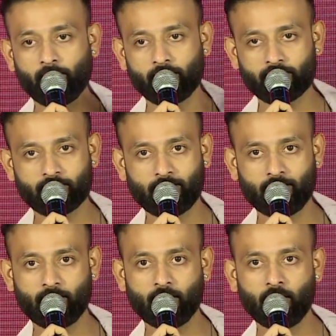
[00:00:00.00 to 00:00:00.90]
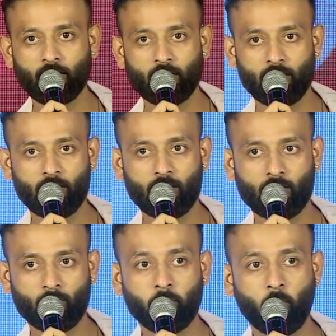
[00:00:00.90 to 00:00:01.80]
understand
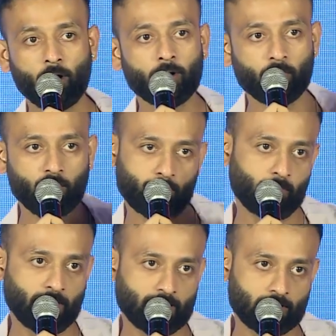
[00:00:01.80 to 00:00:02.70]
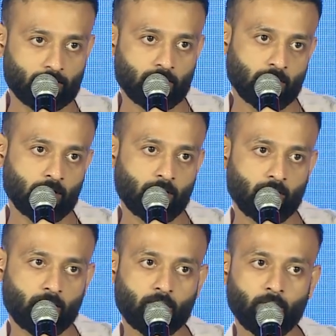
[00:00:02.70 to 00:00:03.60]
what do you want to place.
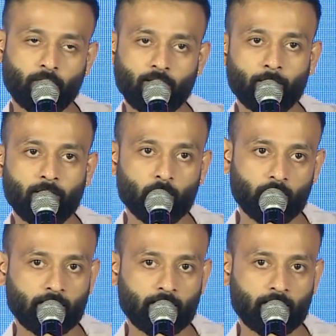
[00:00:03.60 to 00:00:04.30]
So if you let me do it